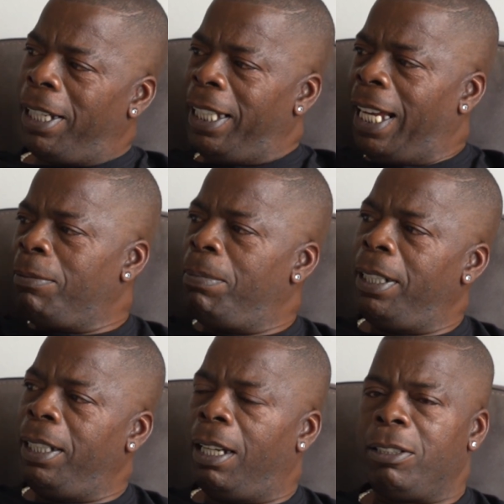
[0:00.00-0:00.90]
But he had
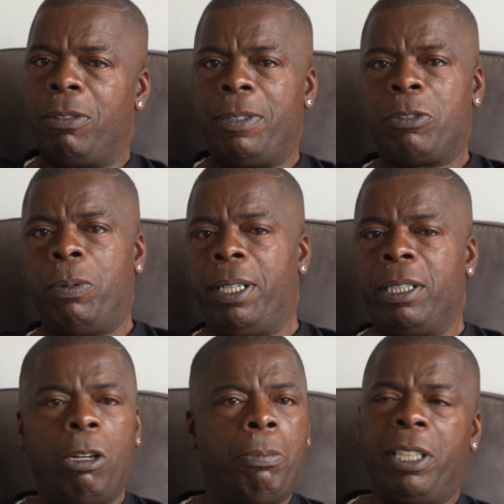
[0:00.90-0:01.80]
me under his ring,
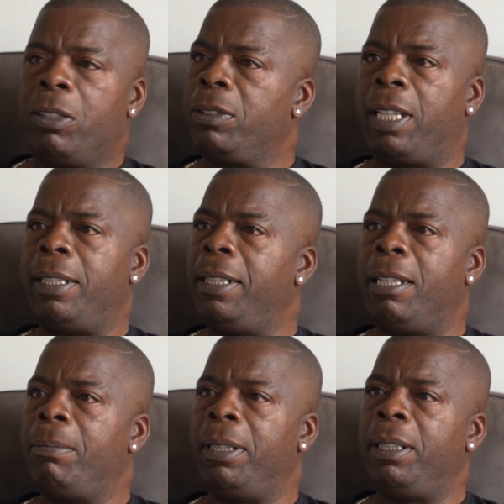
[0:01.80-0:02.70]
nobody could get
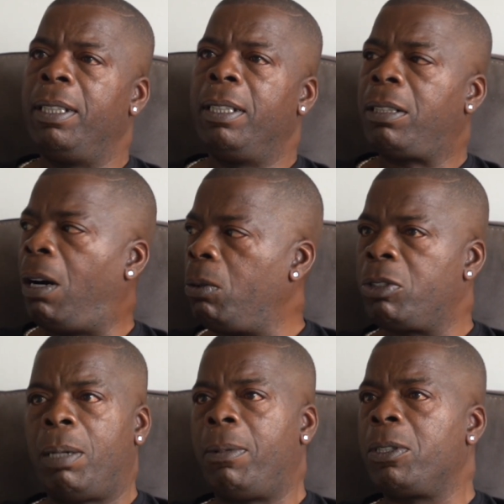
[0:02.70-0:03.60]
near me the whole
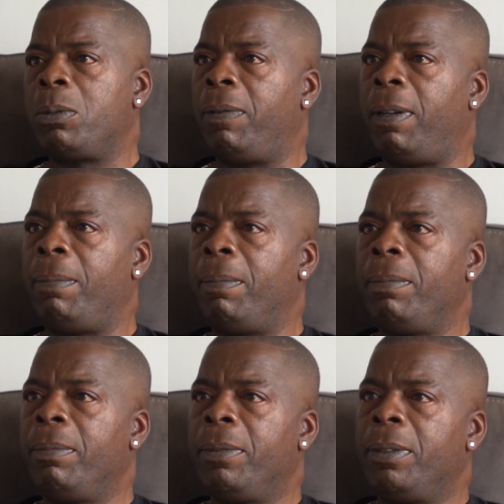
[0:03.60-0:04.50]
time I was with him.
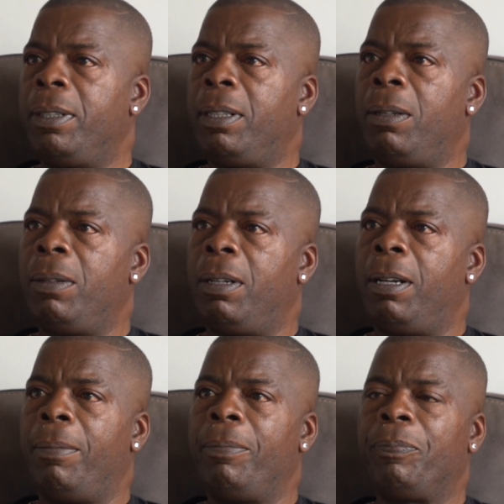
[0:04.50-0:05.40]
You
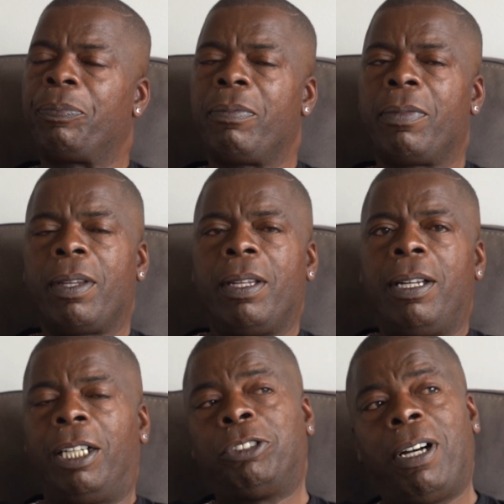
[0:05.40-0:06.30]
know,
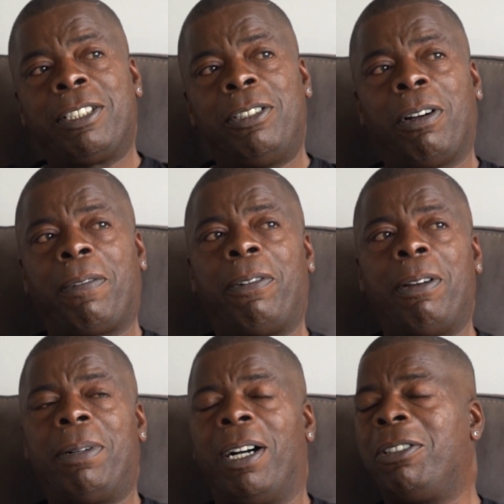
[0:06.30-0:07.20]
I tried to look for
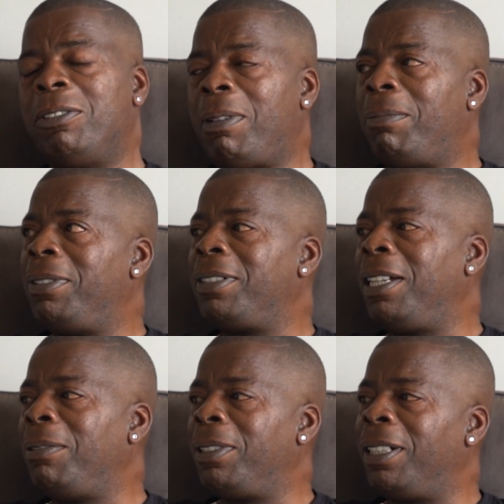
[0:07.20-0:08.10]
him, but I couldn't remember his
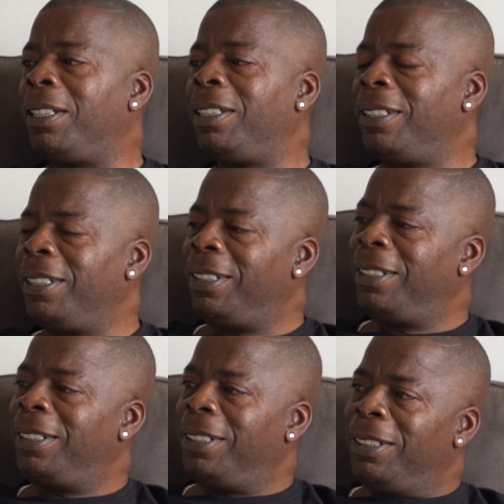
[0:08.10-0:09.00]
name when I
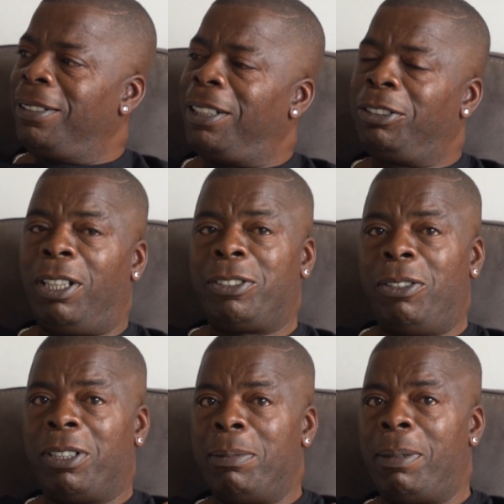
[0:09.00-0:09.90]
tried to
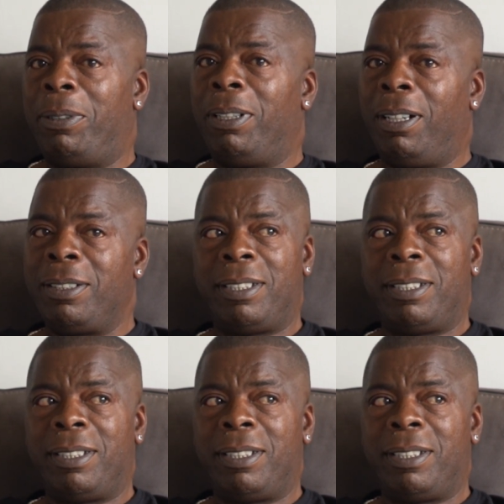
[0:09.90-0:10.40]
look him up online